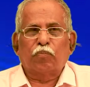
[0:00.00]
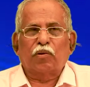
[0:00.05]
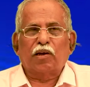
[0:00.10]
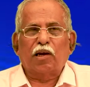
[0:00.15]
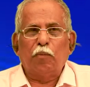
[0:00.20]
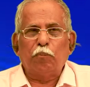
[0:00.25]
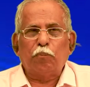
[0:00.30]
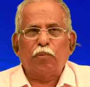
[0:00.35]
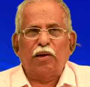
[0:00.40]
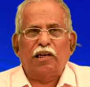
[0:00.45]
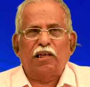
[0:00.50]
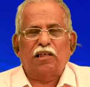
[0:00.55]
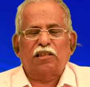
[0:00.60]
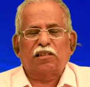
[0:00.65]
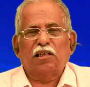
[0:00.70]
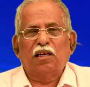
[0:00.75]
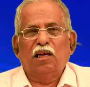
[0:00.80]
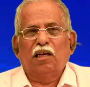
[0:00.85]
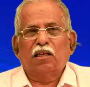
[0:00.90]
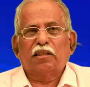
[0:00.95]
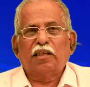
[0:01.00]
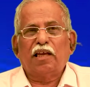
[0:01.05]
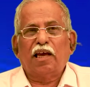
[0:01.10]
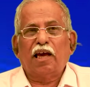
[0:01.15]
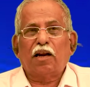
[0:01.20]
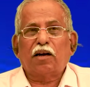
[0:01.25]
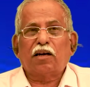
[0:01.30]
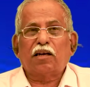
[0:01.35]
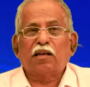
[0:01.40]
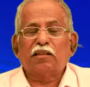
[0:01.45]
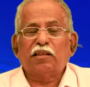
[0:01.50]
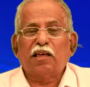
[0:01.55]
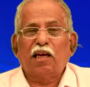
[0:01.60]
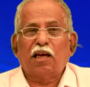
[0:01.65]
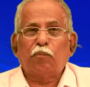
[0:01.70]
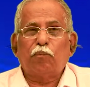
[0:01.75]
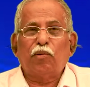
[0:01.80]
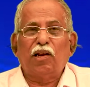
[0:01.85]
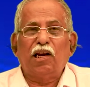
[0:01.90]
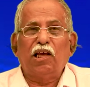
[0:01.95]
companies. They
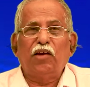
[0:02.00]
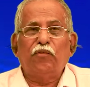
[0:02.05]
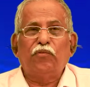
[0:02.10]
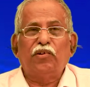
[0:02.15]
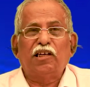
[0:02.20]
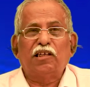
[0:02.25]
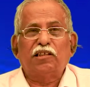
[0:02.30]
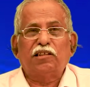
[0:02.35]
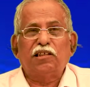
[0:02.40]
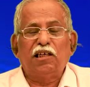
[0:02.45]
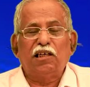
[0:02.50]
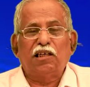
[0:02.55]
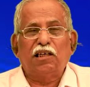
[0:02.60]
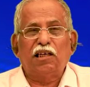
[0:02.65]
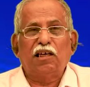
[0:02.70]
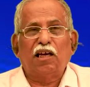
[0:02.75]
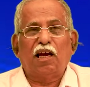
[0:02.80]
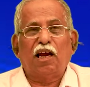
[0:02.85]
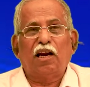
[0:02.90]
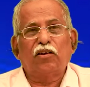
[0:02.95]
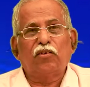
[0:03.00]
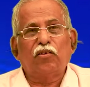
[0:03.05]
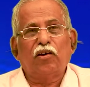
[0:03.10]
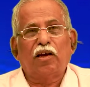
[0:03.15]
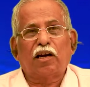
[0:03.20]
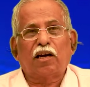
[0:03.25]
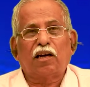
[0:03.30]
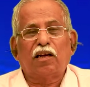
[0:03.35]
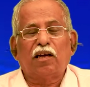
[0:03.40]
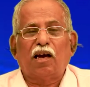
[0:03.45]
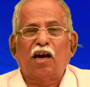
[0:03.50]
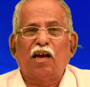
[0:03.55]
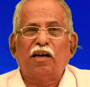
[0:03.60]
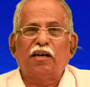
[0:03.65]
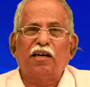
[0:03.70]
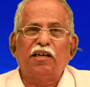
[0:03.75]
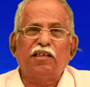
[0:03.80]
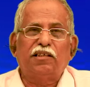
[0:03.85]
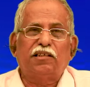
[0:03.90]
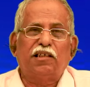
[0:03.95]
are believe in a cheating and you are
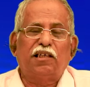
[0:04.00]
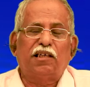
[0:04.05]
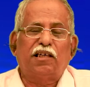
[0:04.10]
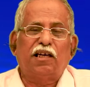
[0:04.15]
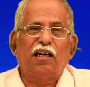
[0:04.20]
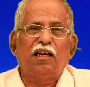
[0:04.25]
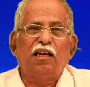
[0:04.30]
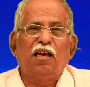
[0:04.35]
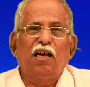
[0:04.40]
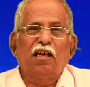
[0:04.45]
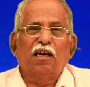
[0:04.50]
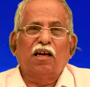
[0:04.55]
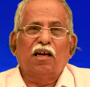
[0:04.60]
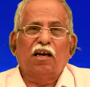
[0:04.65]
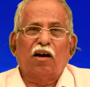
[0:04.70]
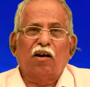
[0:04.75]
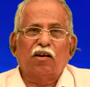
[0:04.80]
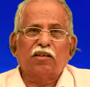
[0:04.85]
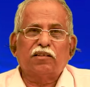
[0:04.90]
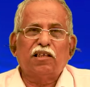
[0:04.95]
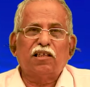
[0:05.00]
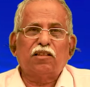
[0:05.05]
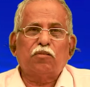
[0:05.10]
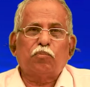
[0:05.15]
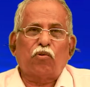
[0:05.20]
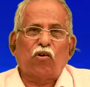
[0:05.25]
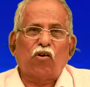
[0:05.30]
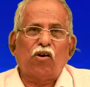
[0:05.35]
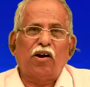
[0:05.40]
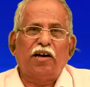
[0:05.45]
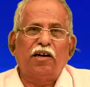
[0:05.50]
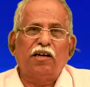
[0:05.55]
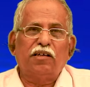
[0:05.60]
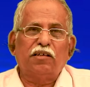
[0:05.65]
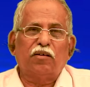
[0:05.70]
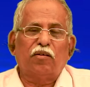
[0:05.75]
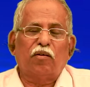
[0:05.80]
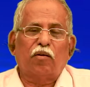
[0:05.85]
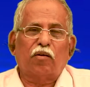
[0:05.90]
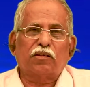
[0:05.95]
already cheated.
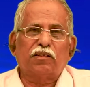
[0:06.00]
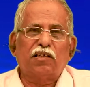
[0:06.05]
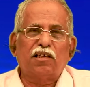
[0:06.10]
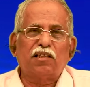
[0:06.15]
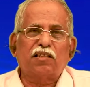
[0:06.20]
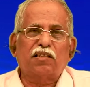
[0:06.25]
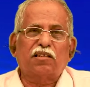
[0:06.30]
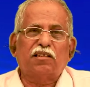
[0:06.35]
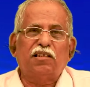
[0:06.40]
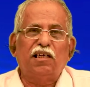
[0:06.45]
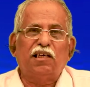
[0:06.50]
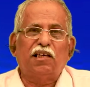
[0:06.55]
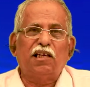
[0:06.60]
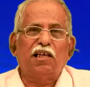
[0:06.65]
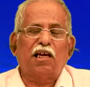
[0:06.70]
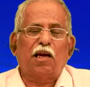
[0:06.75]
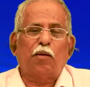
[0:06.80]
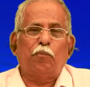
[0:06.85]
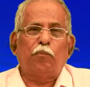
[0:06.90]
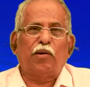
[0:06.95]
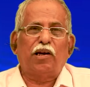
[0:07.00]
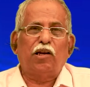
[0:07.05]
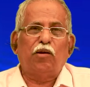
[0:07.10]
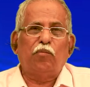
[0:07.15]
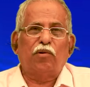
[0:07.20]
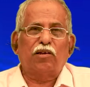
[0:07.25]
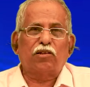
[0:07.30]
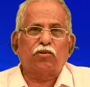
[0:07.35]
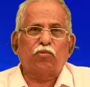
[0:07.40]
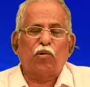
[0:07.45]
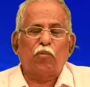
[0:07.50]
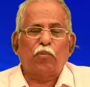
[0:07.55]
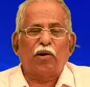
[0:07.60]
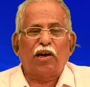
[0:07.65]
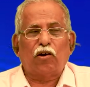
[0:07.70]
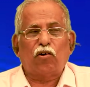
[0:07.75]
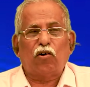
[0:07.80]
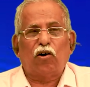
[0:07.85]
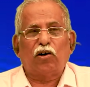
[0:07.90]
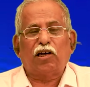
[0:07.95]
This cheating company must be
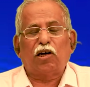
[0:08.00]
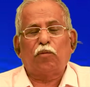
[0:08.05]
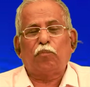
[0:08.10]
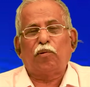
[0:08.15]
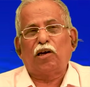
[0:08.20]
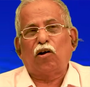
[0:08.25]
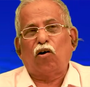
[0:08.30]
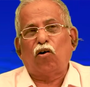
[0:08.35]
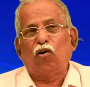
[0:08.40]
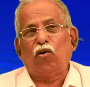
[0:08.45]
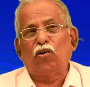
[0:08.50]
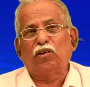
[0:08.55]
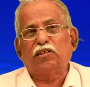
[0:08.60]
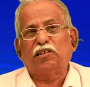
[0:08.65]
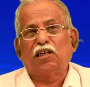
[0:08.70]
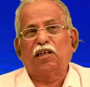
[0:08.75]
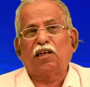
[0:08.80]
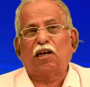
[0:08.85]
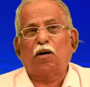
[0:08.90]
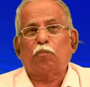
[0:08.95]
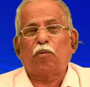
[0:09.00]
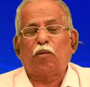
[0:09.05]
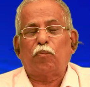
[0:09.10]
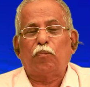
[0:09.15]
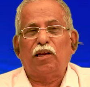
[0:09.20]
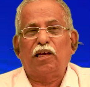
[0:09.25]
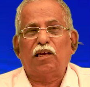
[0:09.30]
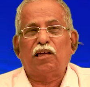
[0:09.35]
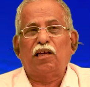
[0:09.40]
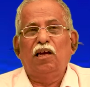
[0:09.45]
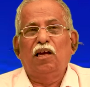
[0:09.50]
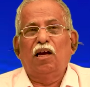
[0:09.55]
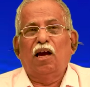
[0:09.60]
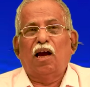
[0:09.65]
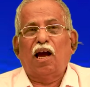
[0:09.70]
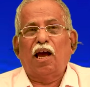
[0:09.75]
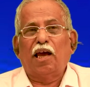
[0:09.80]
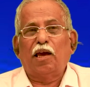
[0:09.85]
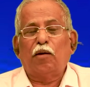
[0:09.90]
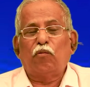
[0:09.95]
boycotted by all general public.
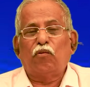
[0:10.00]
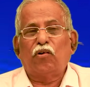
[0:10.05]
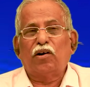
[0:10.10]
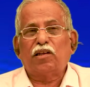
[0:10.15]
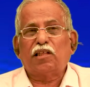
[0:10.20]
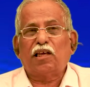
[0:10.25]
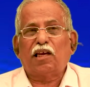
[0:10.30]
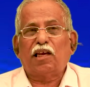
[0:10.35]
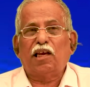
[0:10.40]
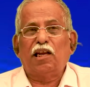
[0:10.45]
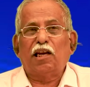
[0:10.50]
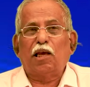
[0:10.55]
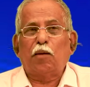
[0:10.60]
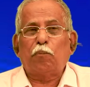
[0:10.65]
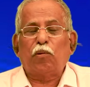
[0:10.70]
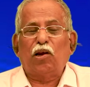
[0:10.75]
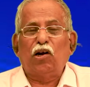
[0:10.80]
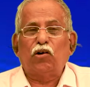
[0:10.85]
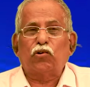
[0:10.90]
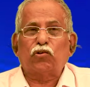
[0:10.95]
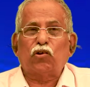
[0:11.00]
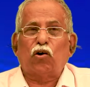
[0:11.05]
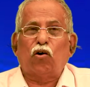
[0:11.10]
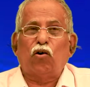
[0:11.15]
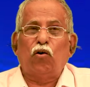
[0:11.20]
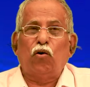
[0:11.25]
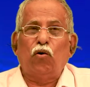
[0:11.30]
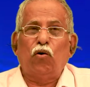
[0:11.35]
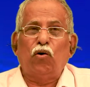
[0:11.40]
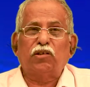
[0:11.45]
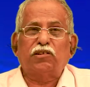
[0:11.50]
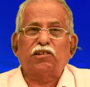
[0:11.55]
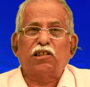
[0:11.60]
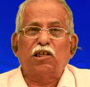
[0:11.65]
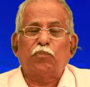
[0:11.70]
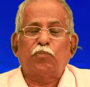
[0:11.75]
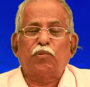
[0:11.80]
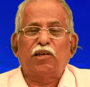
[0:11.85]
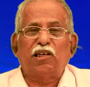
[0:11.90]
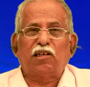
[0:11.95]
I once again appeal to the all
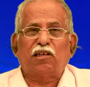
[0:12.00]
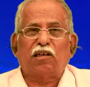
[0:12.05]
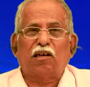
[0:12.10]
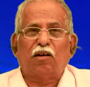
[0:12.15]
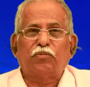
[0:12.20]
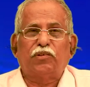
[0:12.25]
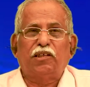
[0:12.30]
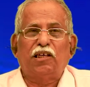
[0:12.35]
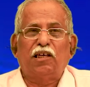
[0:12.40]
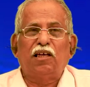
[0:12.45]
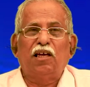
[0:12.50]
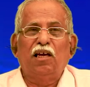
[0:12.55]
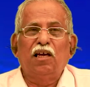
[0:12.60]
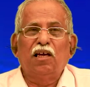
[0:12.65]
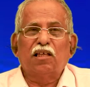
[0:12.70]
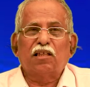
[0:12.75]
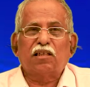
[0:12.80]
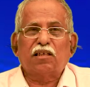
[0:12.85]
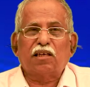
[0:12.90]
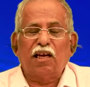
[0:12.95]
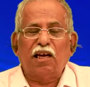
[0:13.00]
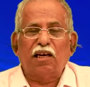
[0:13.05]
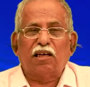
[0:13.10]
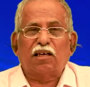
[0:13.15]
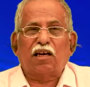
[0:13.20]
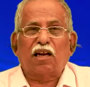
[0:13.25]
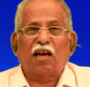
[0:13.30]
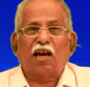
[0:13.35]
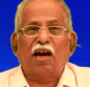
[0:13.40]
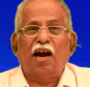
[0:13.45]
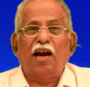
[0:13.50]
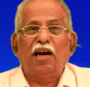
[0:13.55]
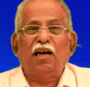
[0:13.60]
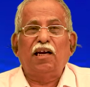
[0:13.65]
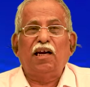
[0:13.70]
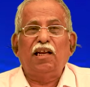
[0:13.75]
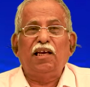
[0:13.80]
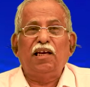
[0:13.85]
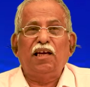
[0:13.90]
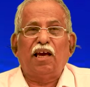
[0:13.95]
chief minister of the state,
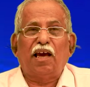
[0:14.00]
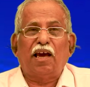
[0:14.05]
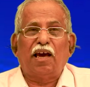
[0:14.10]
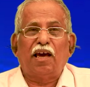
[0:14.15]
kindly